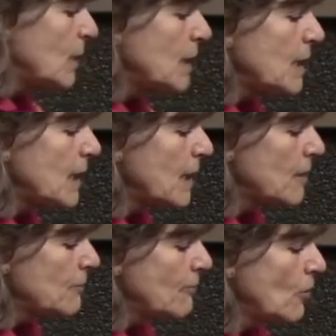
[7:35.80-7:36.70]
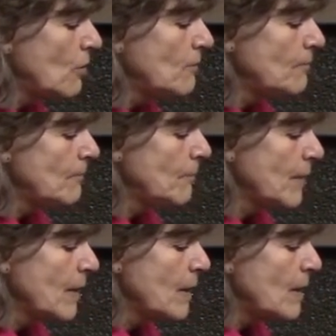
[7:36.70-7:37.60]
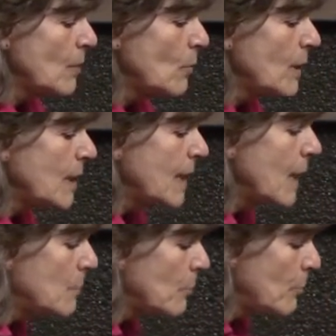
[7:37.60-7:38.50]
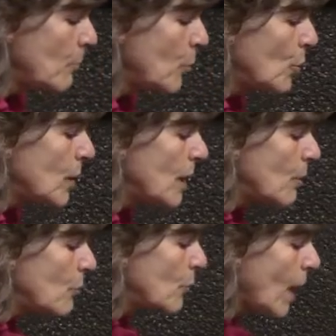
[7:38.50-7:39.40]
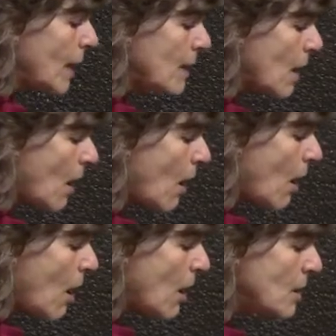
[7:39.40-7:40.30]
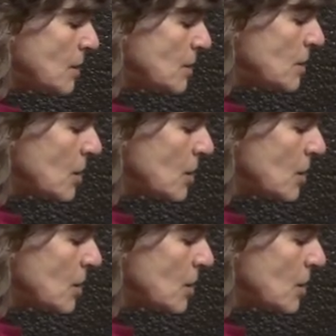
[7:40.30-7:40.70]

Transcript: really careful, we can put it right on